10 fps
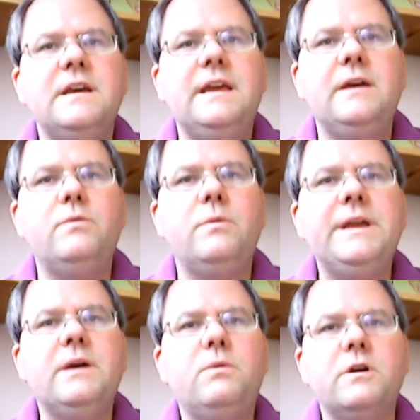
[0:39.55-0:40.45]
It will be
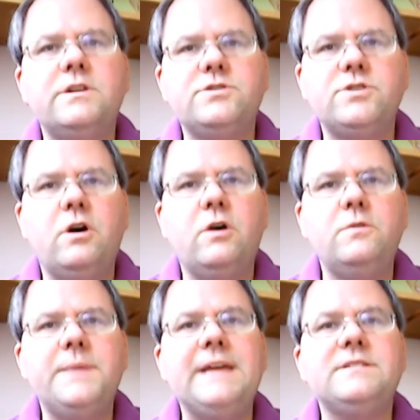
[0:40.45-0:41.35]
a
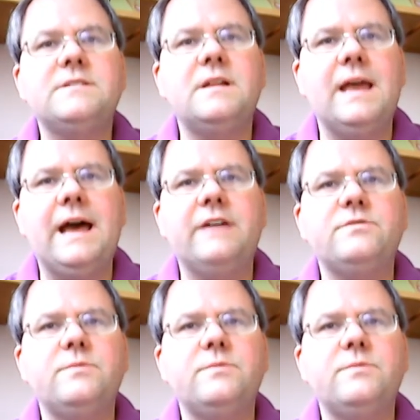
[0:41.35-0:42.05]
work-at-your-own-pace class